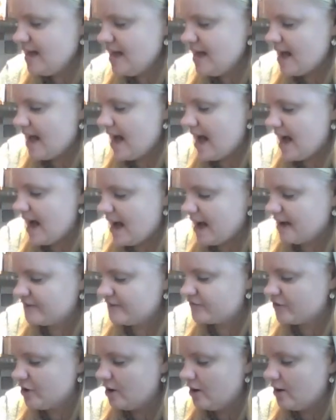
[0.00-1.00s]

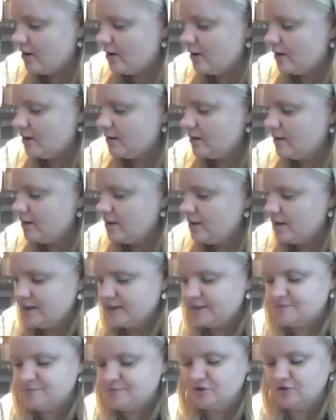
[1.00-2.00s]
I've got,
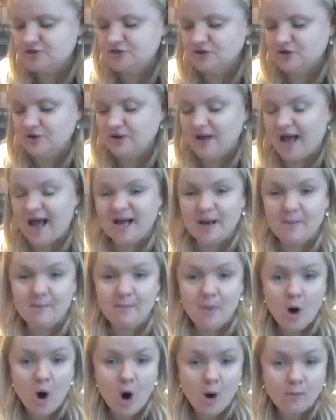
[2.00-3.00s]
it's supposed to look like a
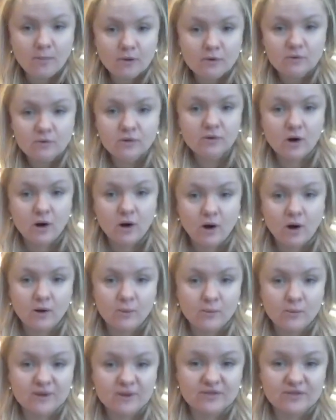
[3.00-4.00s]
bauble or
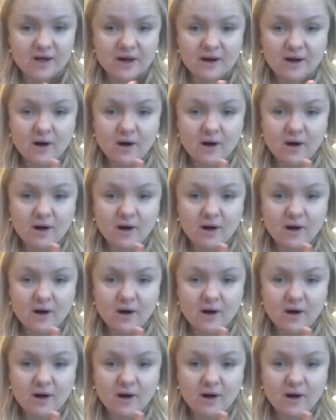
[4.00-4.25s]
with